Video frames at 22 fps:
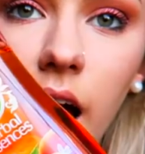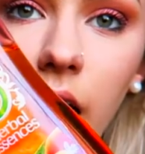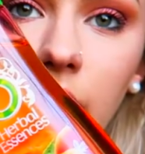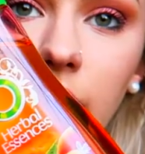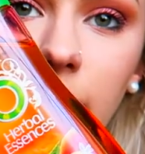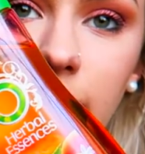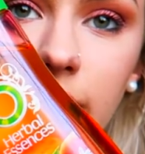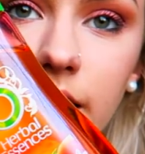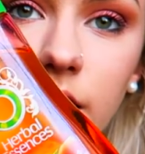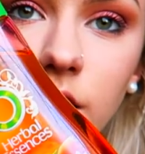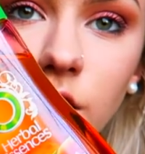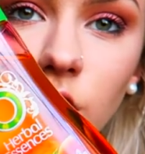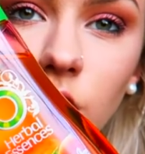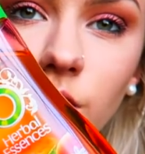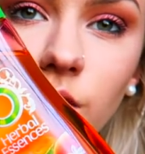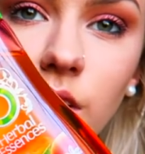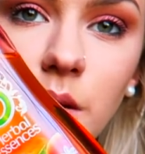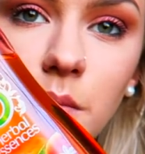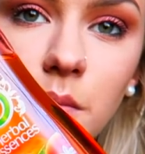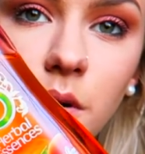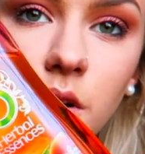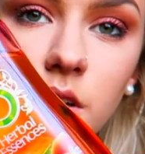I like the look
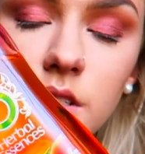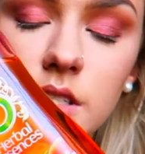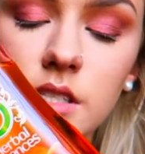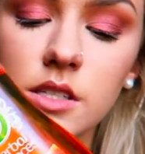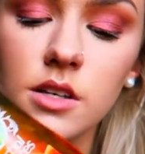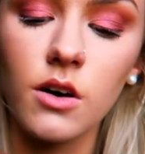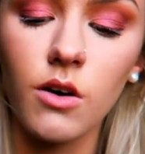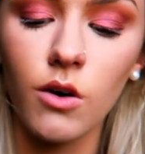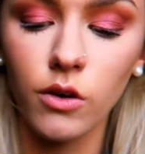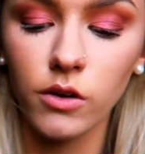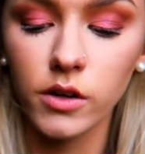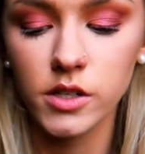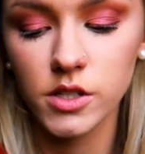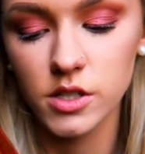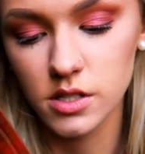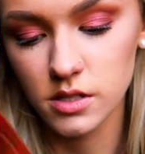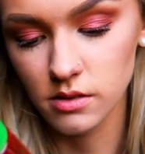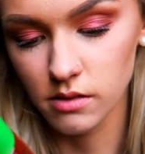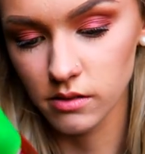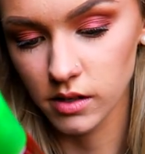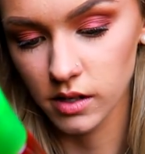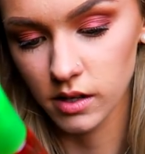of it because it's got
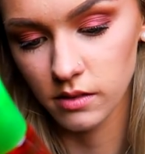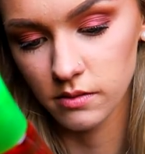oranges on